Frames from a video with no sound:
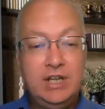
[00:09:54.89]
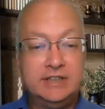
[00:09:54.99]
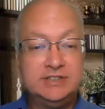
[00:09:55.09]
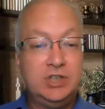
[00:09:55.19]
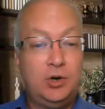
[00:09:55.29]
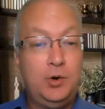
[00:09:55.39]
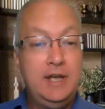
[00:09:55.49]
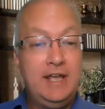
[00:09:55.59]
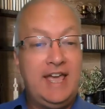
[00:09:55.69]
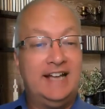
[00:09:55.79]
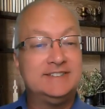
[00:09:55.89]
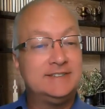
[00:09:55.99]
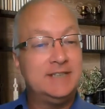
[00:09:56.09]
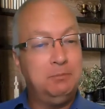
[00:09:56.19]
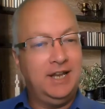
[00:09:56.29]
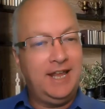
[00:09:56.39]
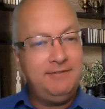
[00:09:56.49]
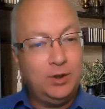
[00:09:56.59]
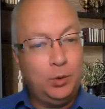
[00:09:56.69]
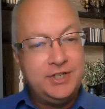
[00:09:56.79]
And so at some
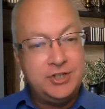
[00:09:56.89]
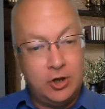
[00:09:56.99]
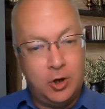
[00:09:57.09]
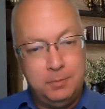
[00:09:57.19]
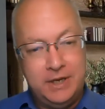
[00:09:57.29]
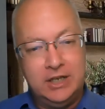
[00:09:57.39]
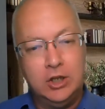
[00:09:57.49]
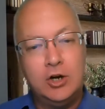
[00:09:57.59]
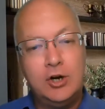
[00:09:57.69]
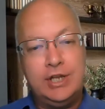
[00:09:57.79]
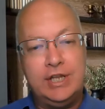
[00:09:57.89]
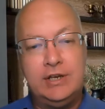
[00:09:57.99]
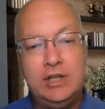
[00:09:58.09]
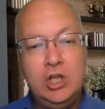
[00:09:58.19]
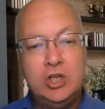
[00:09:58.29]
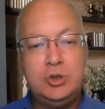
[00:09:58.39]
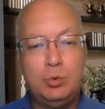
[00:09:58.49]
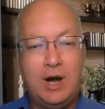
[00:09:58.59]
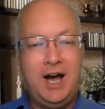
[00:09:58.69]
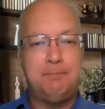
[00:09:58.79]
level, we should all be learning
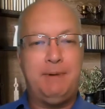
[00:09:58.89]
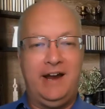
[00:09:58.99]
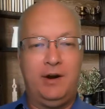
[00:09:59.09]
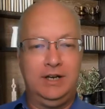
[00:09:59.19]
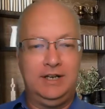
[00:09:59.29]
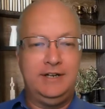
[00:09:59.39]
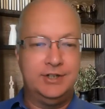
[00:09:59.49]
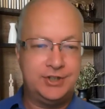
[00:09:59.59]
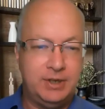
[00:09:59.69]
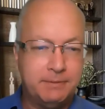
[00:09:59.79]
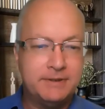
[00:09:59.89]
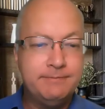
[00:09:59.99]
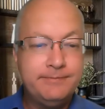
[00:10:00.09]
to up our leadership.